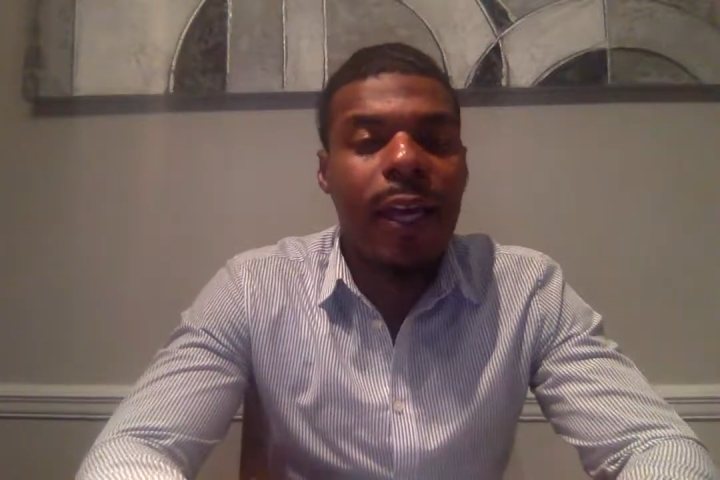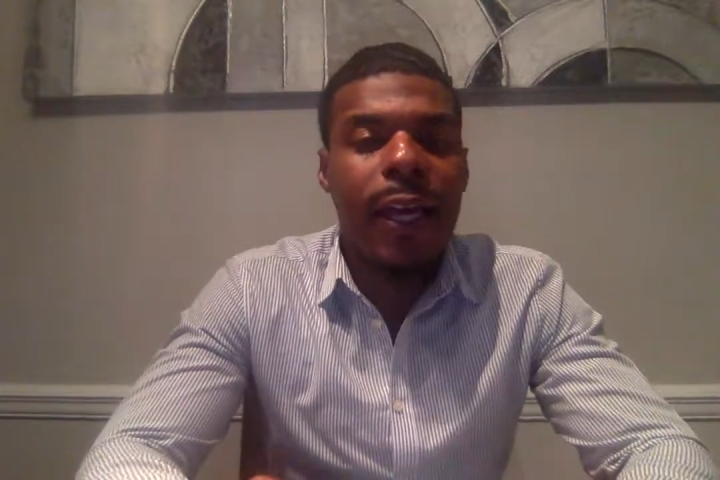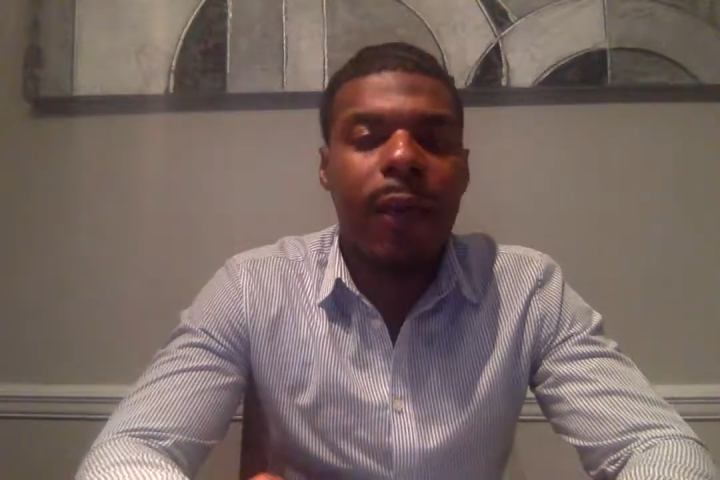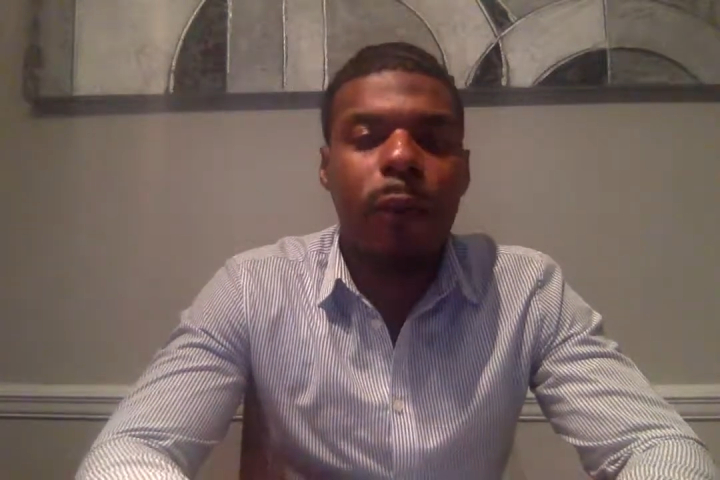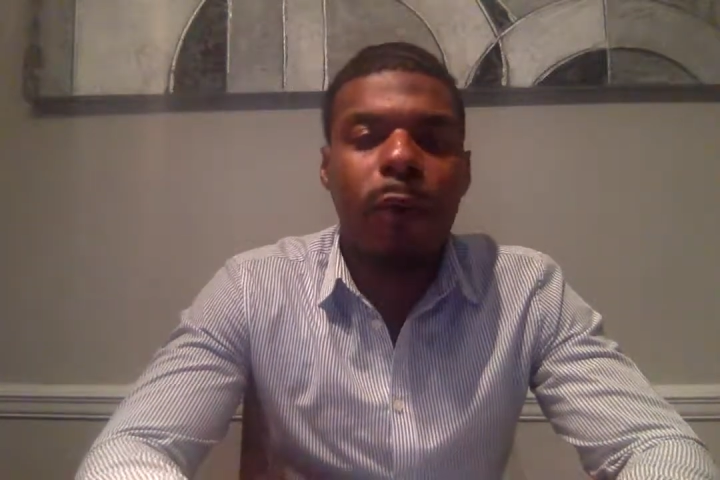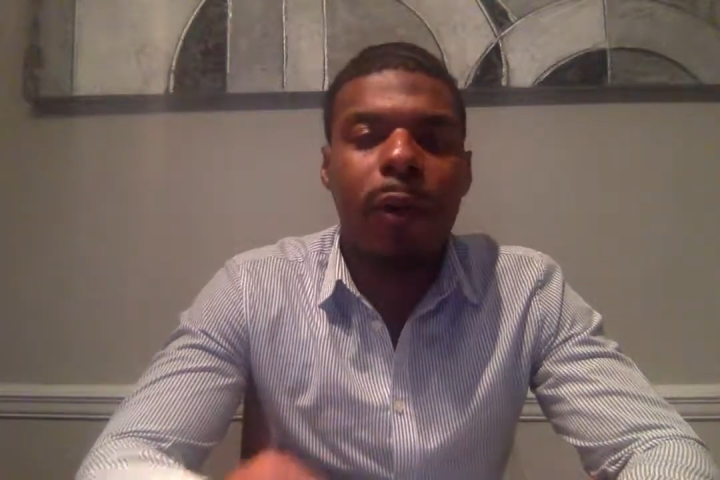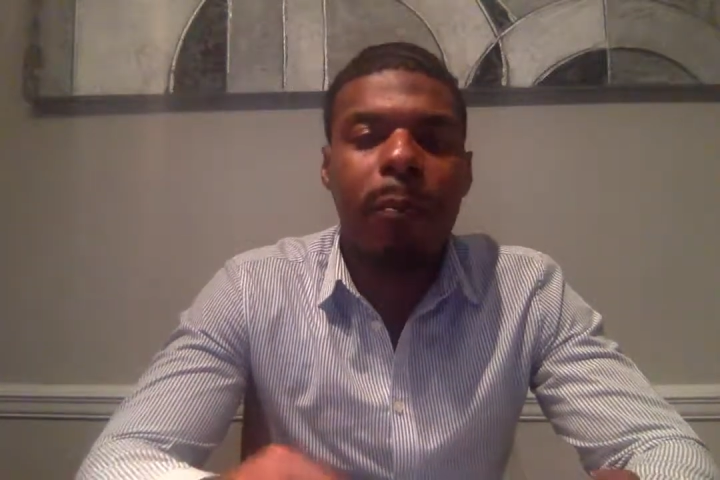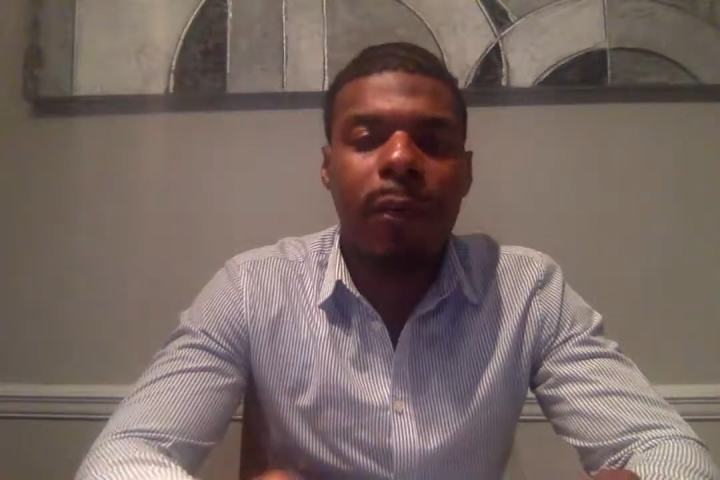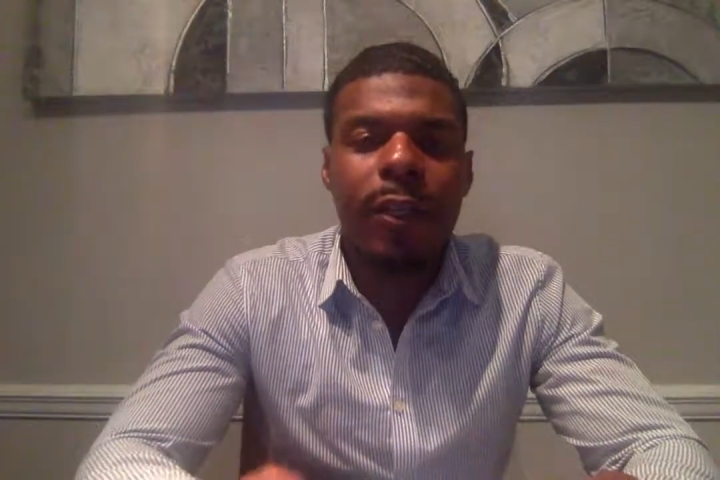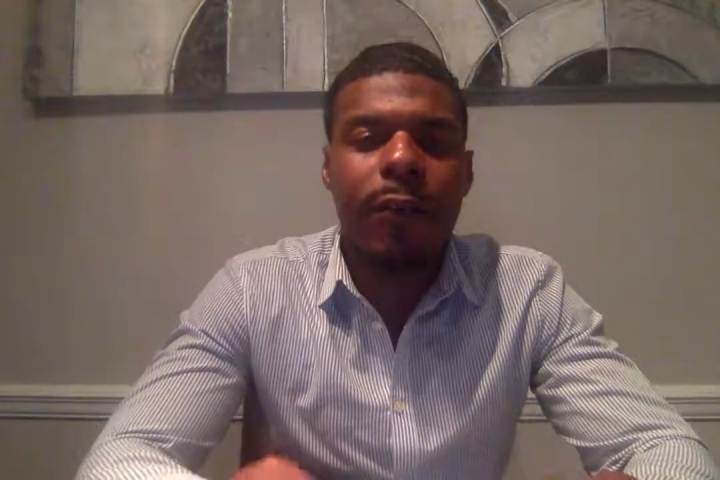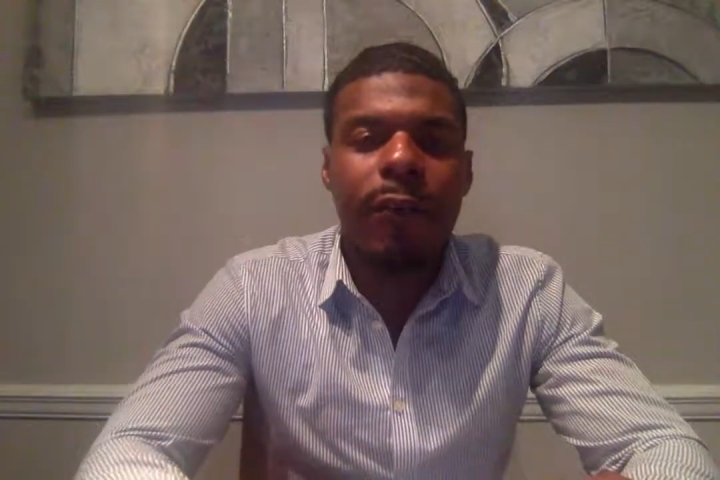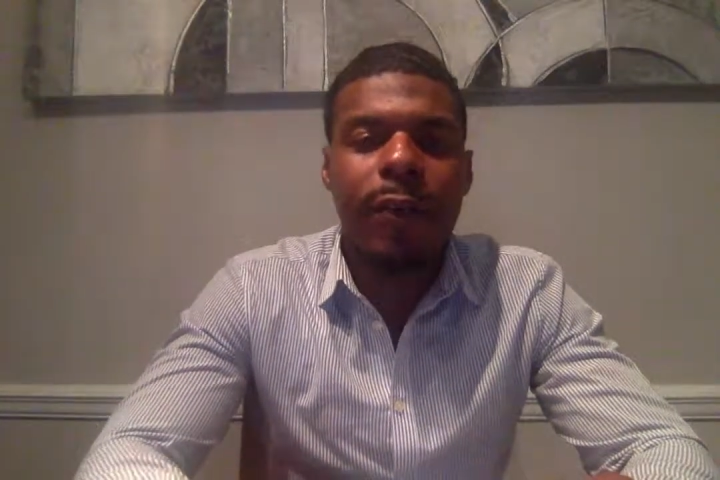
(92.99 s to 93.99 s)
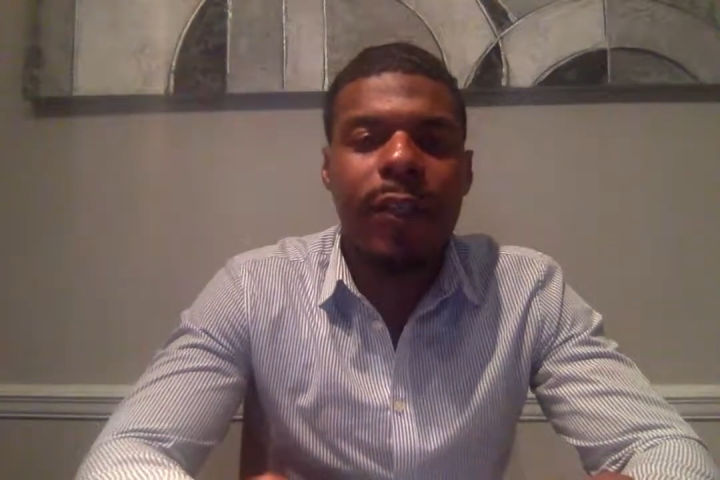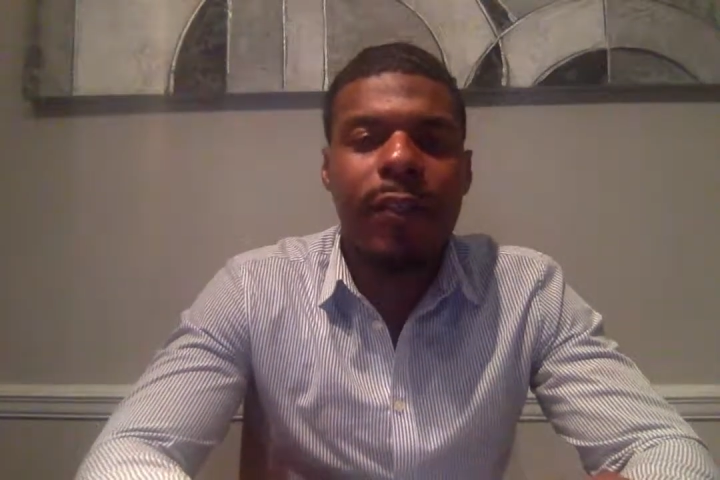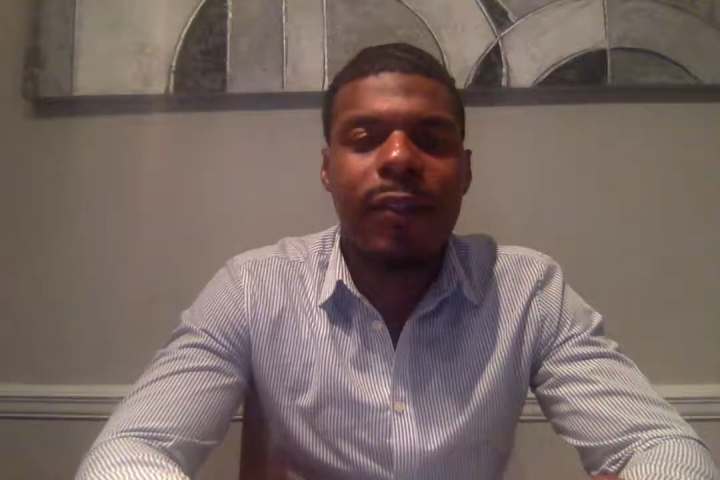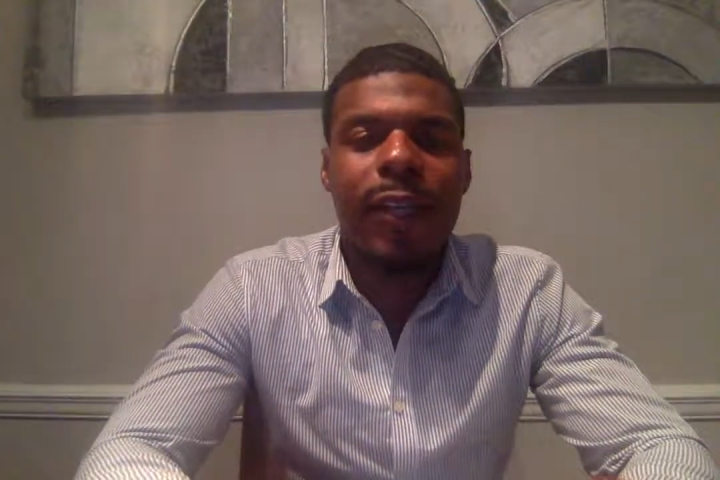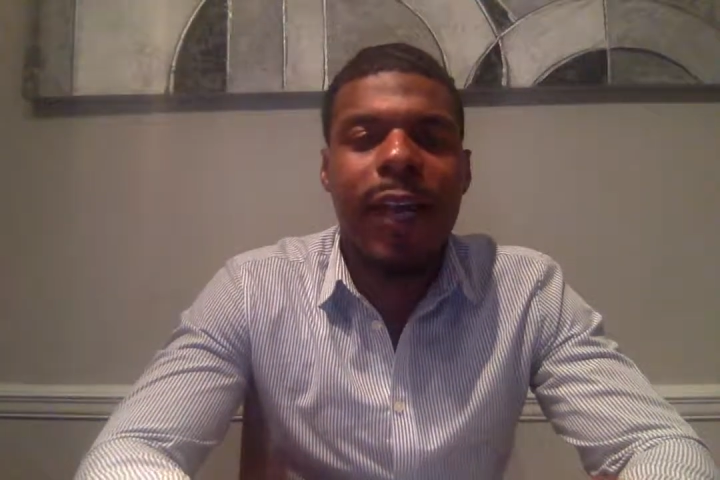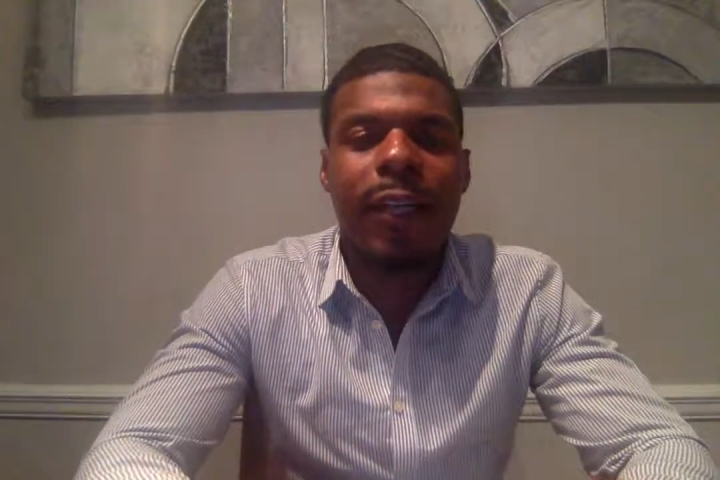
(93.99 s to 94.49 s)
and what
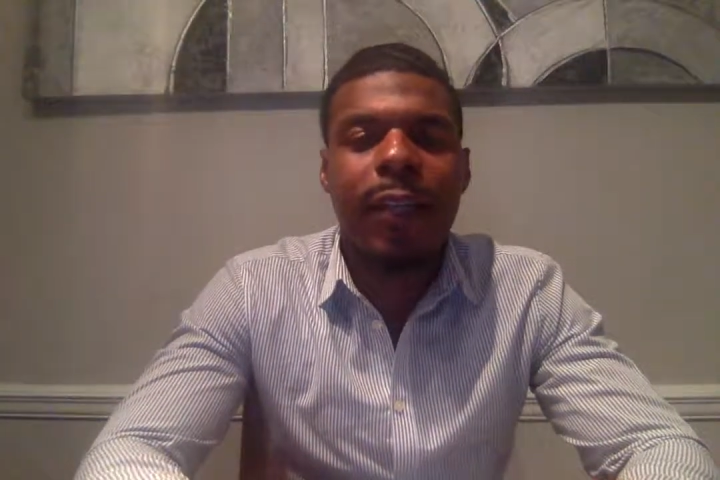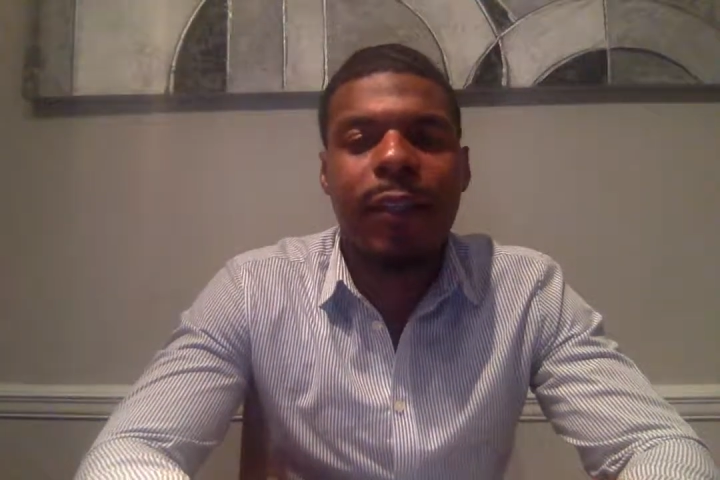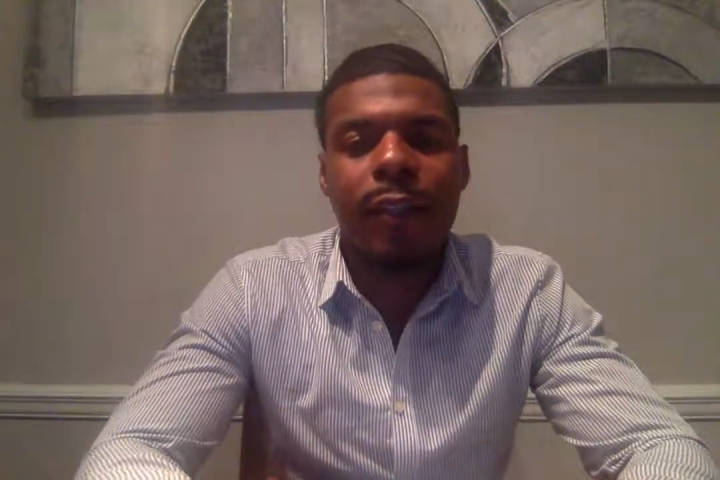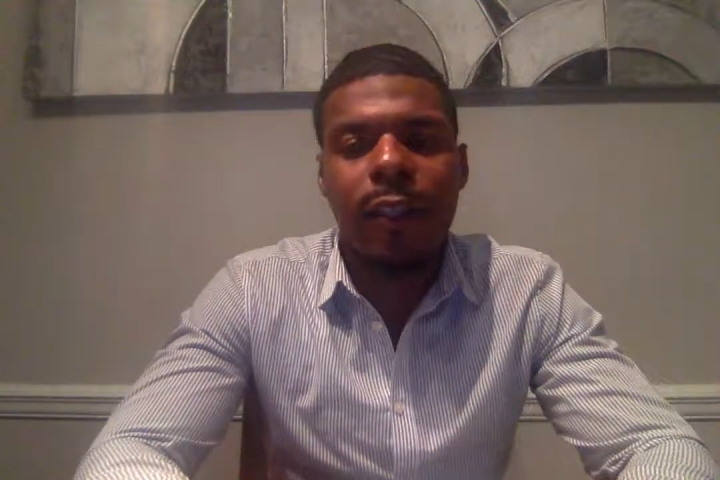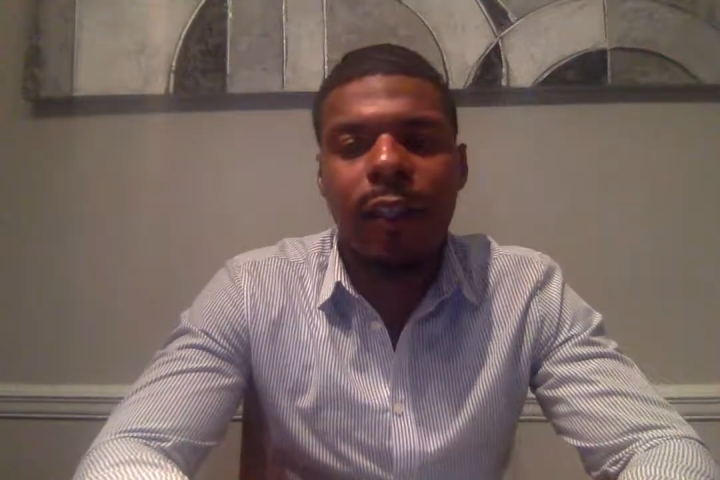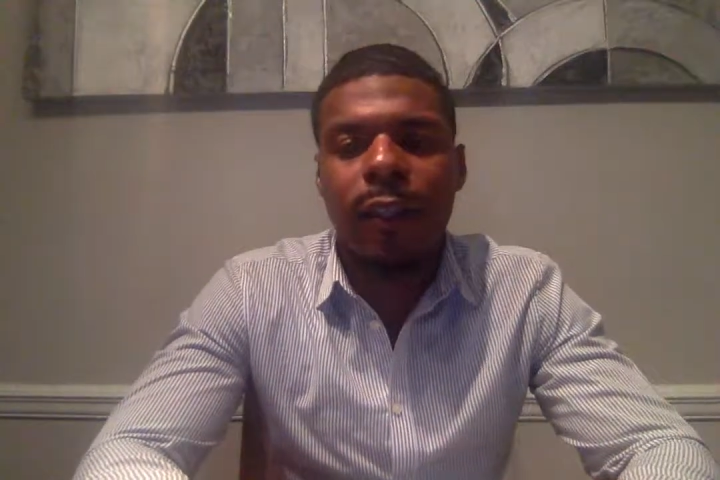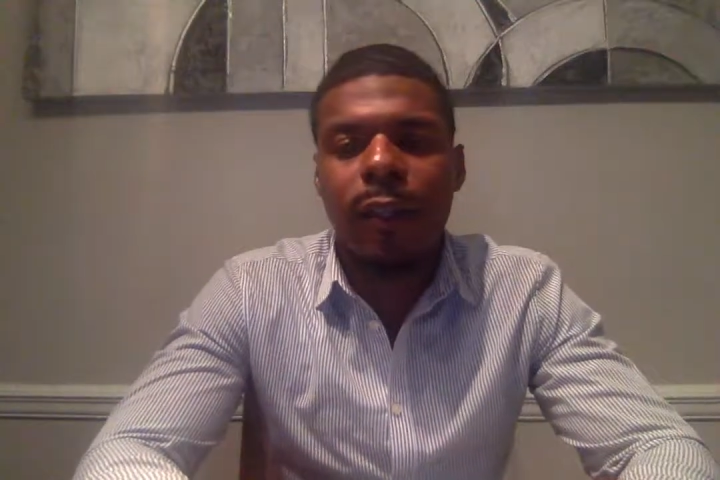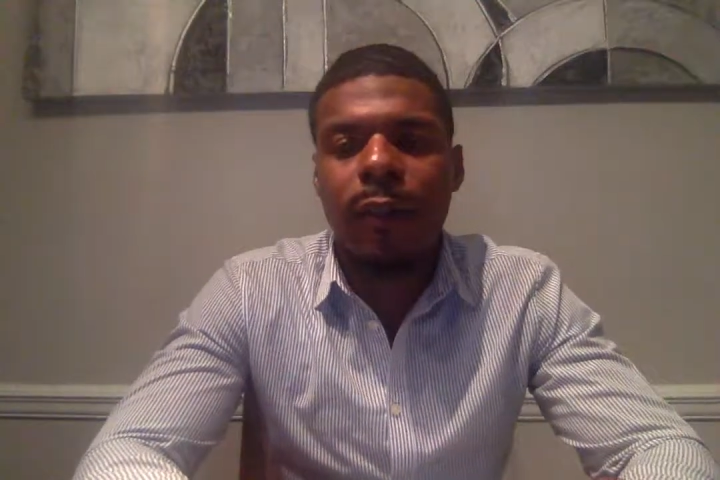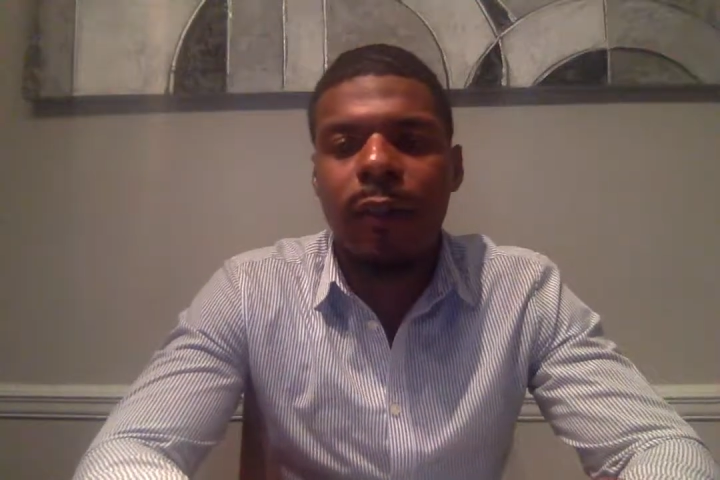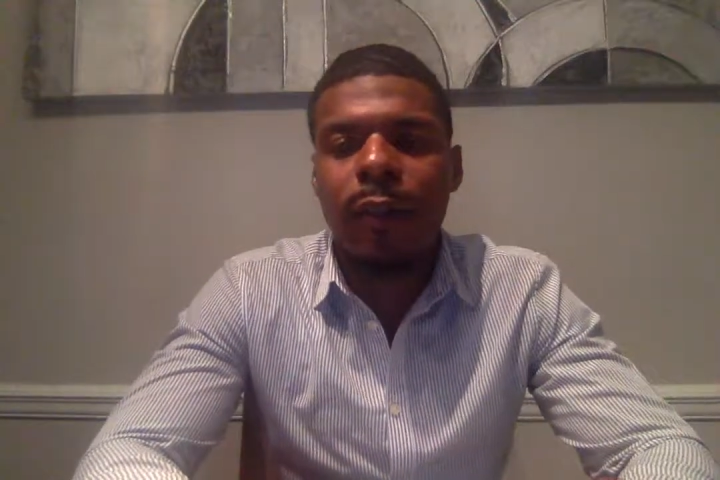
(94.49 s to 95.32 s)
benefits that it can yield.